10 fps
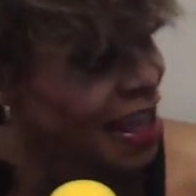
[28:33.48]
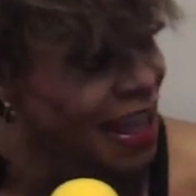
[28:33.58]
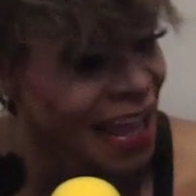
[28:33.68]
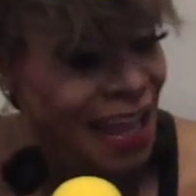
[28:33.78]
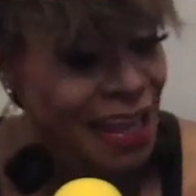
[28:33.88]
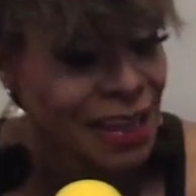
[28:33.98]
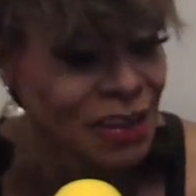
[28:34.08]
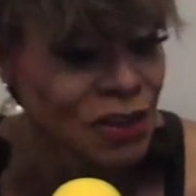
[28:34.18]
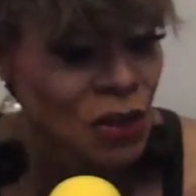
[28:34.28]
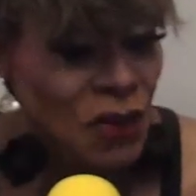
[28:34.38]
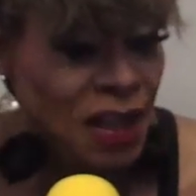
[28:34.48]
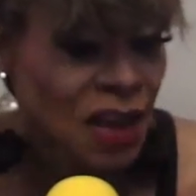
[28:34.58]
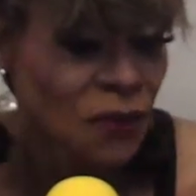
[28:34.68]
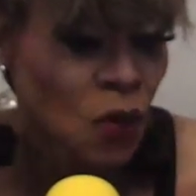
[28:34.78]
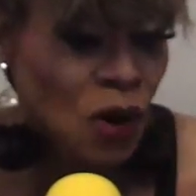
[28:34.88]
And so they
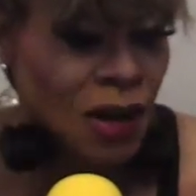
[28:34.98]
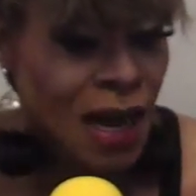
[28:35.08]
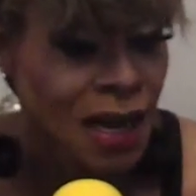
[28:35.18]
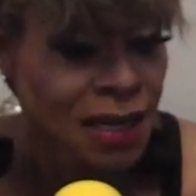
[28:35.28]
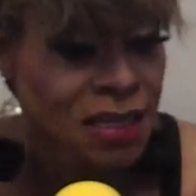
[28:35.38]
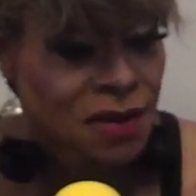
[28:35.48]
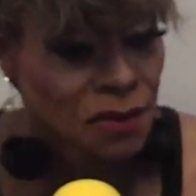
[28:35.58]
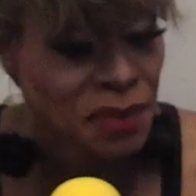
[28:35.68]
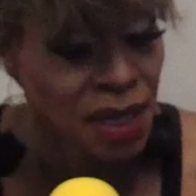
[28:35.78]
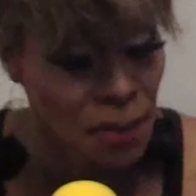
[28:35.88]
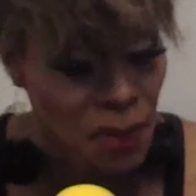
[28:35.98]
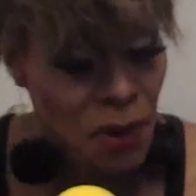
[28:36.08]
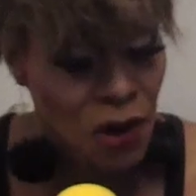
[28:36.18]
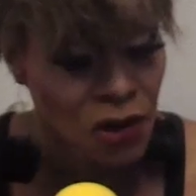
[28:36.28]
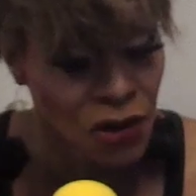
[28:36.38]
let 4 guys become a
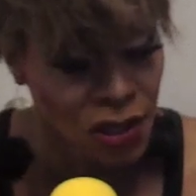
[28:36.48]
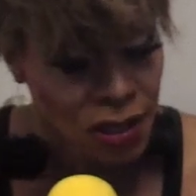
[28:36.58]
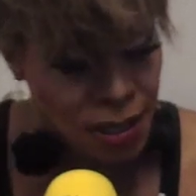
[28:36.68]
part of the